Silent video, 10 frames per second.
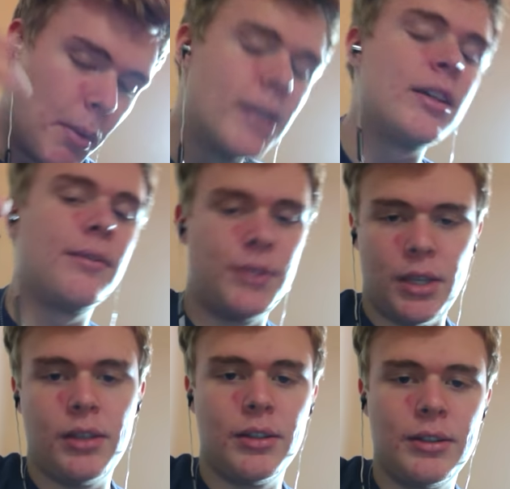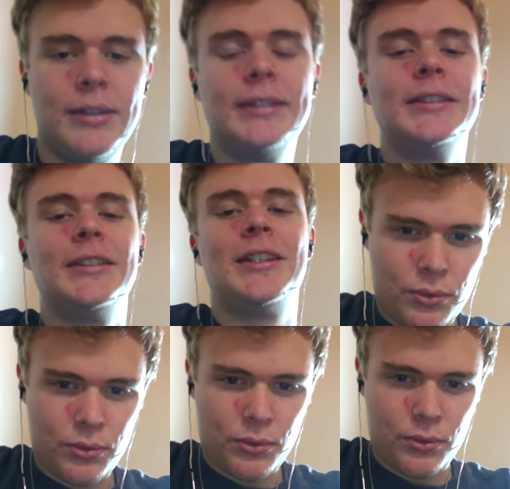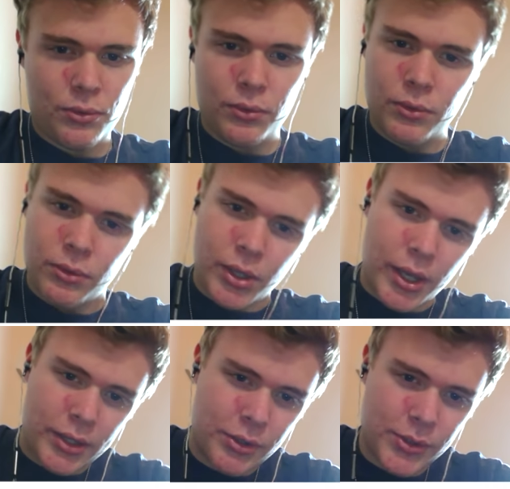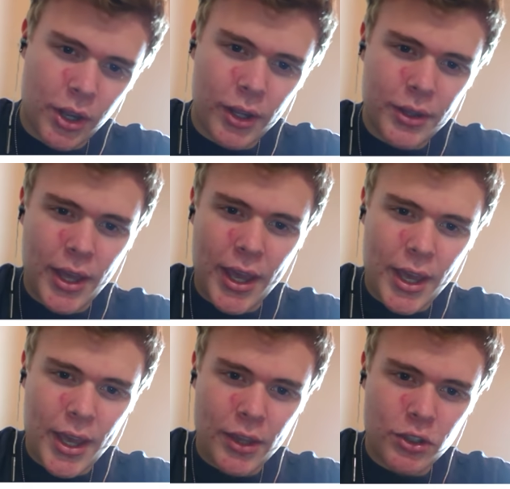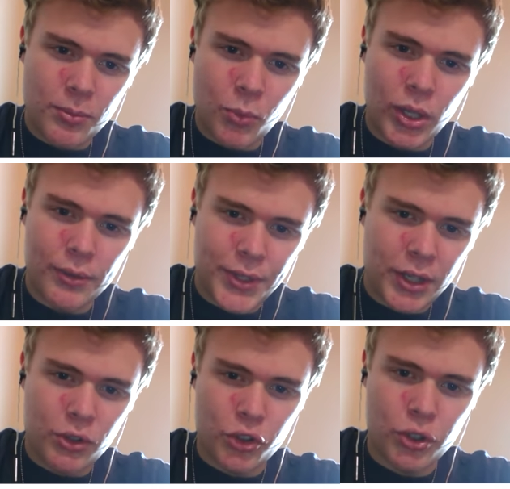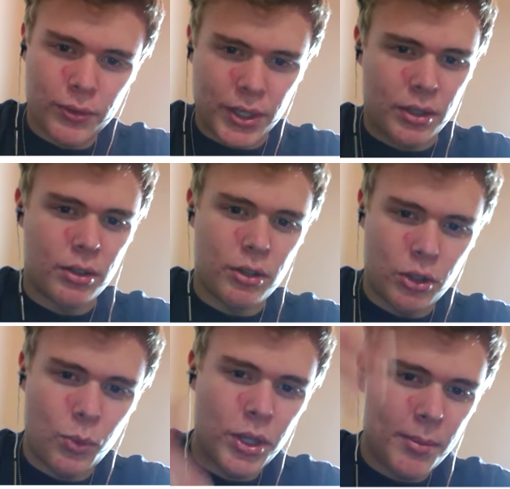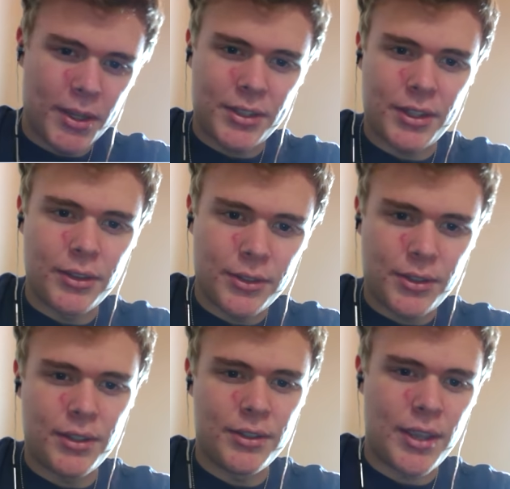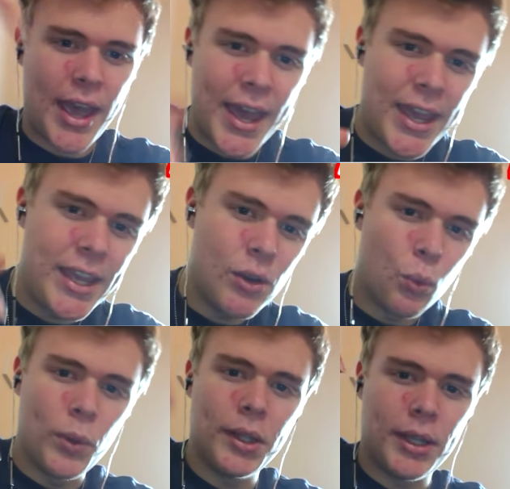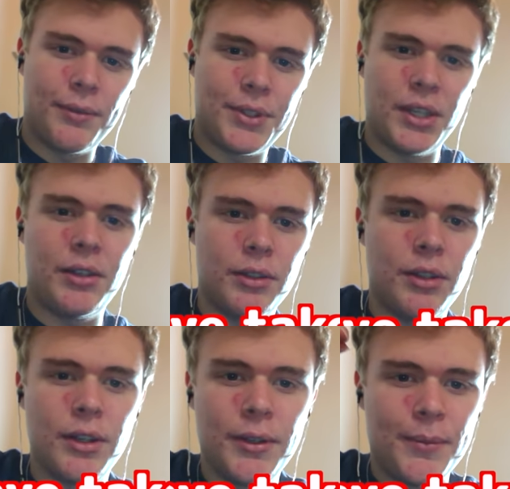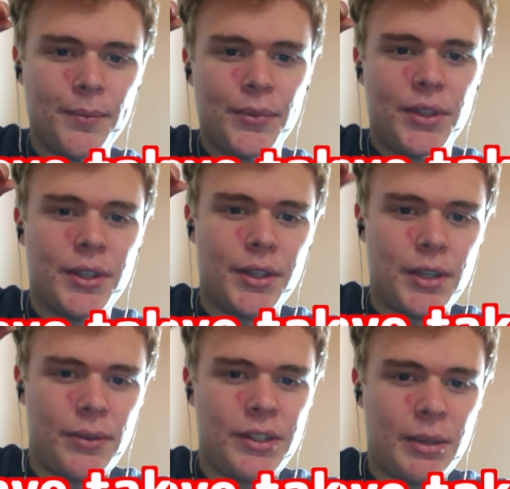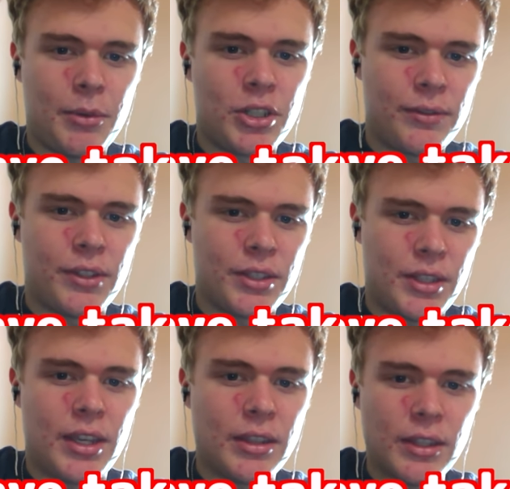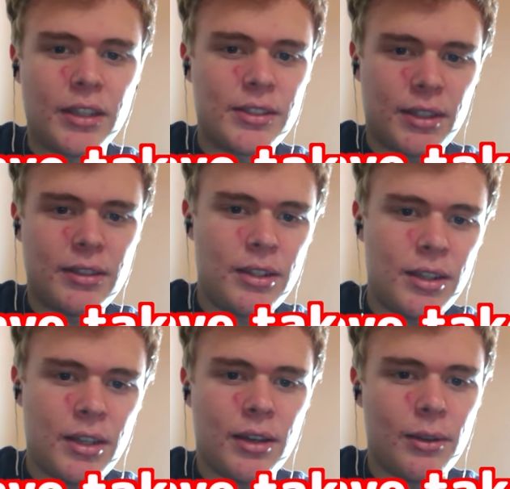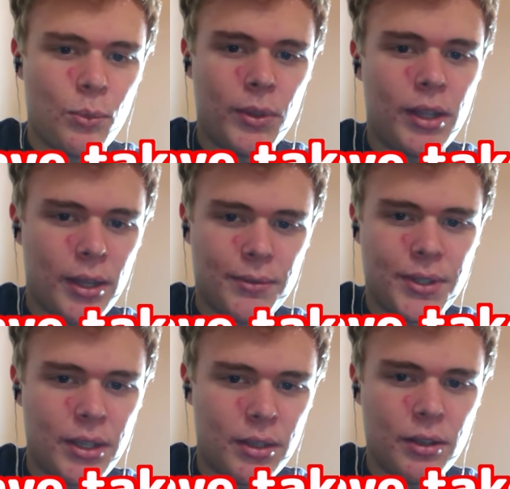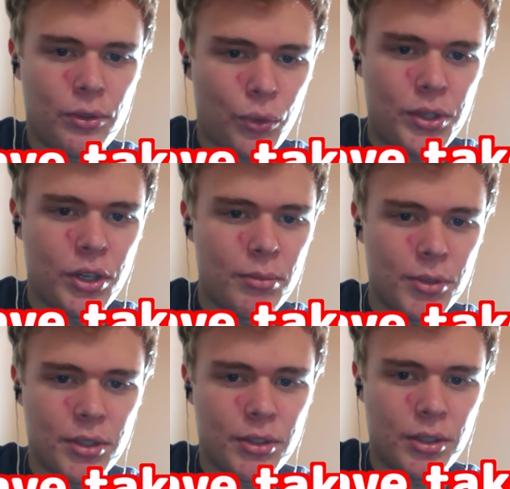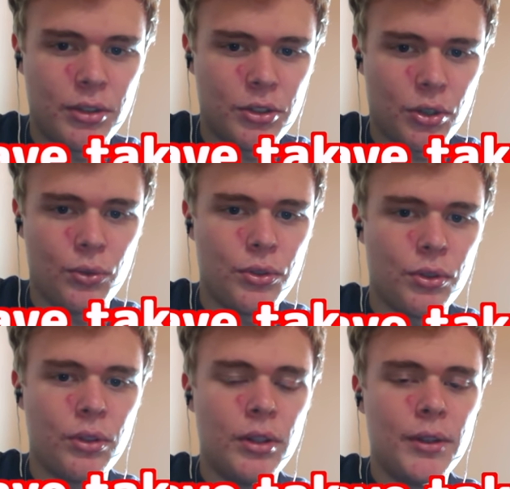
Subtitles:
might have taken. Okay, so it's either will have taken or should have taken, and the one that makes sense is A, will have taken. If I take my driving test again next Saturday, I will have taken it 3 times in total.